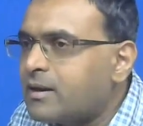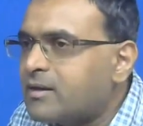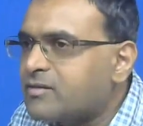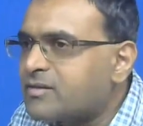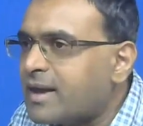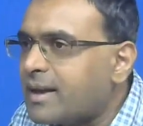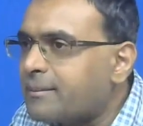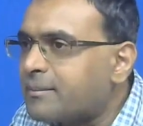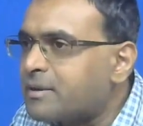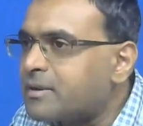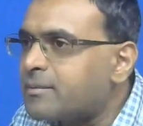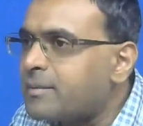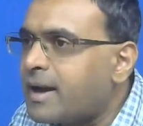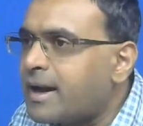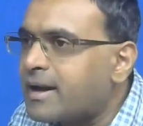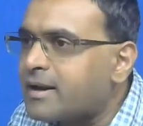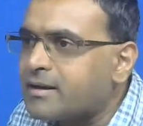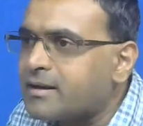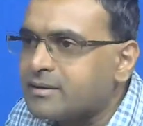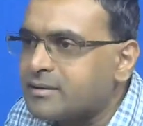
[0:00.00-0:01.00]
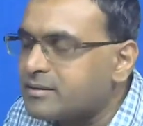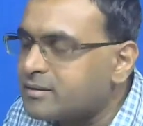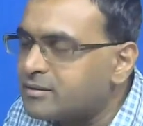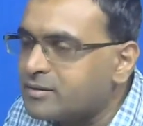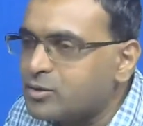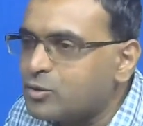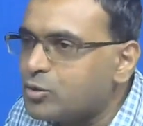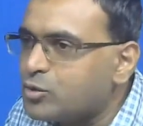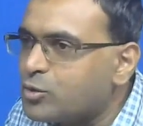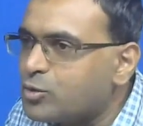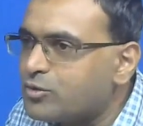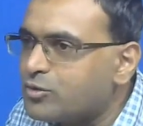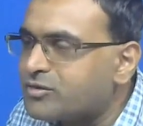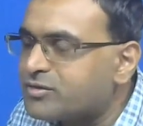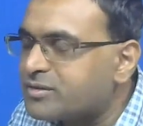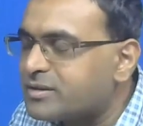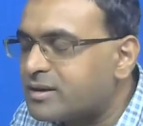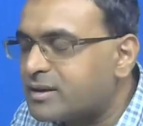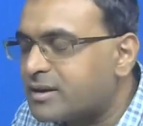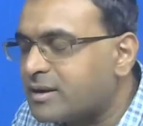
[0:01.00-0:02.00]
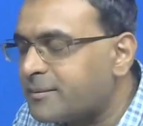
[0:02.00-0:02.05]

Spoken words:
sample back, you use